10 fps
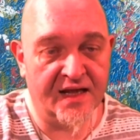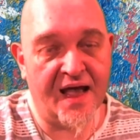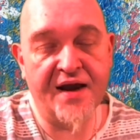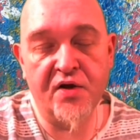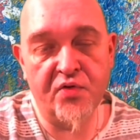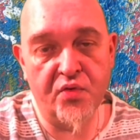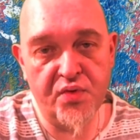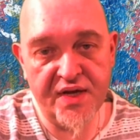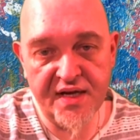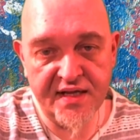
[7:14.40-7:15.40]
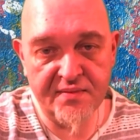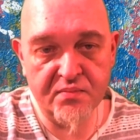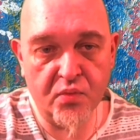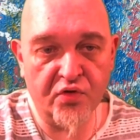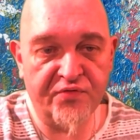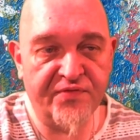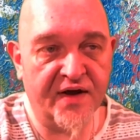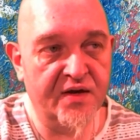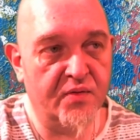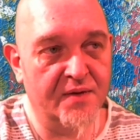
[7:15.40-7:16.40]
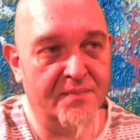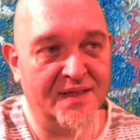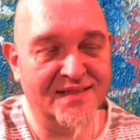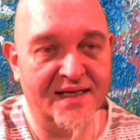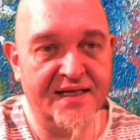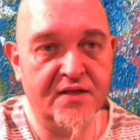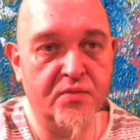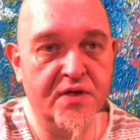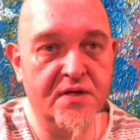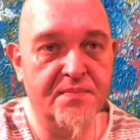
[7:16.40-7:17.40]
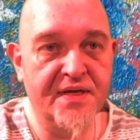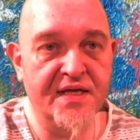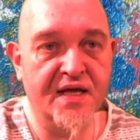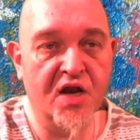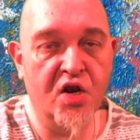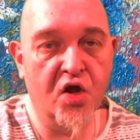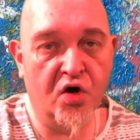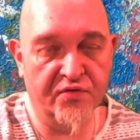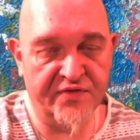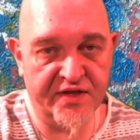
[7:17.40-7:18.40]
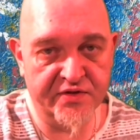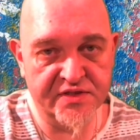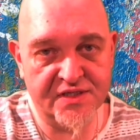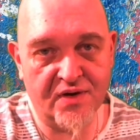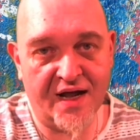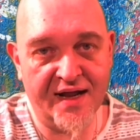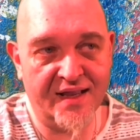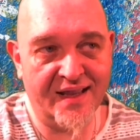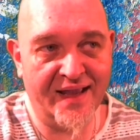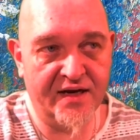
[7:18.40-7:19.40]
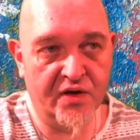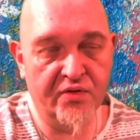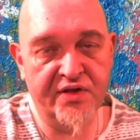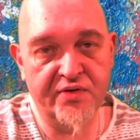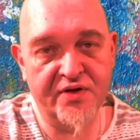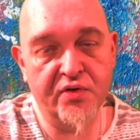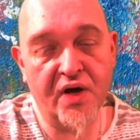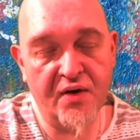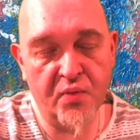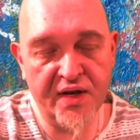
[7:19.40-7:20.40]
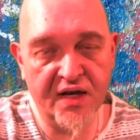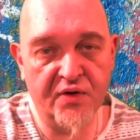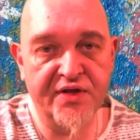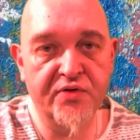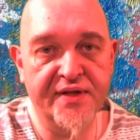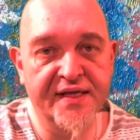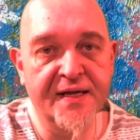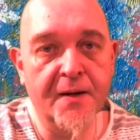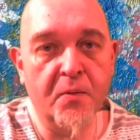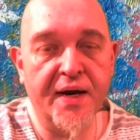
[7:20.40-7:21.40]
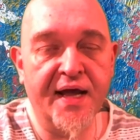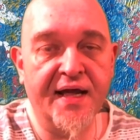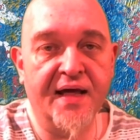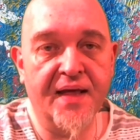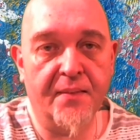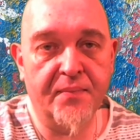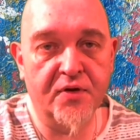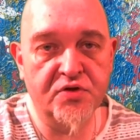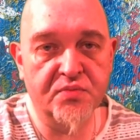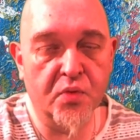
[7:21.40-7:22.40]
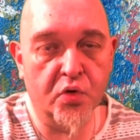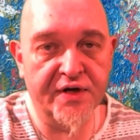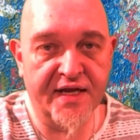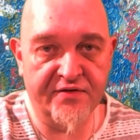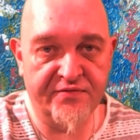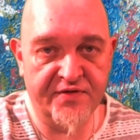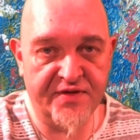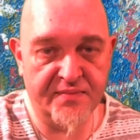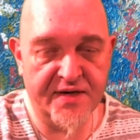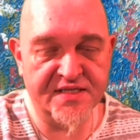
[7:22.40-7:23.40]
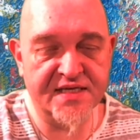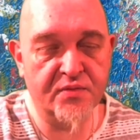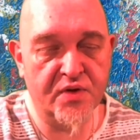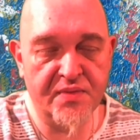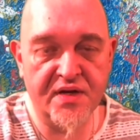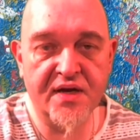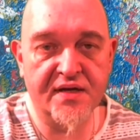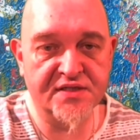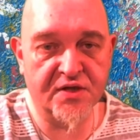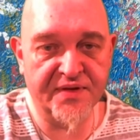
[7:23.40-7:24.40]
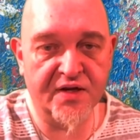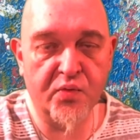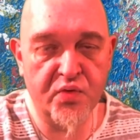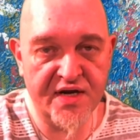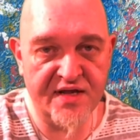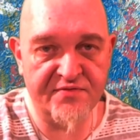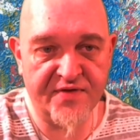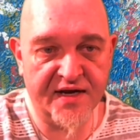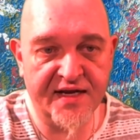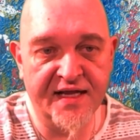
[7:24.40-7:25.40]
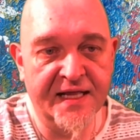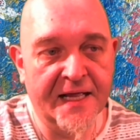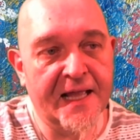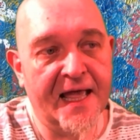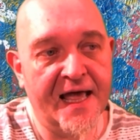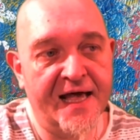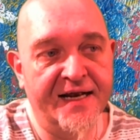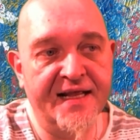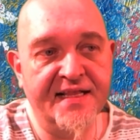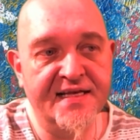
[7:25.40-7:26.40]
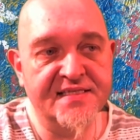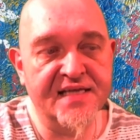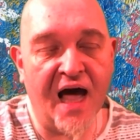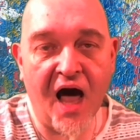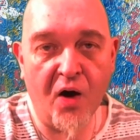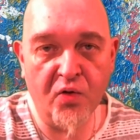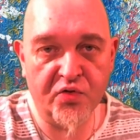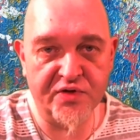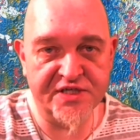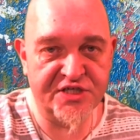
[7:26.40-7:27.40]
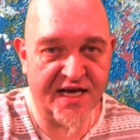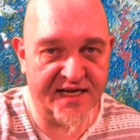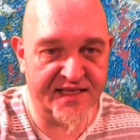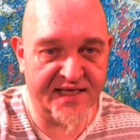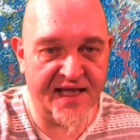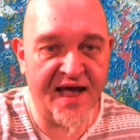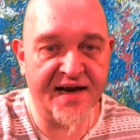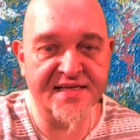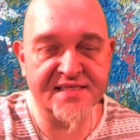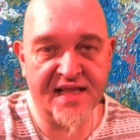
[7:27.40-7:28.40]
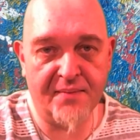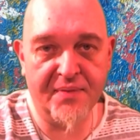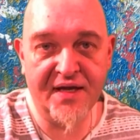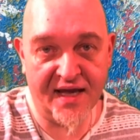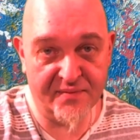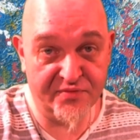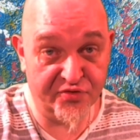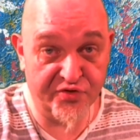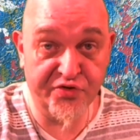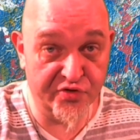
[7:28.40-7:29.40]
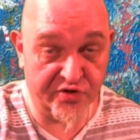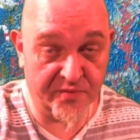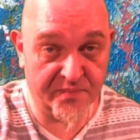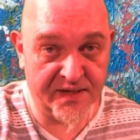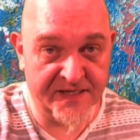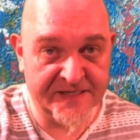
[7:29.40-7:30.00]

And a really more funny one, but it will be a long video, so I can only do it, or I will only do it when I can upload more than fifteen minutes. It will be uh, something really funny, and that is how Christianity and Islam came to Europe.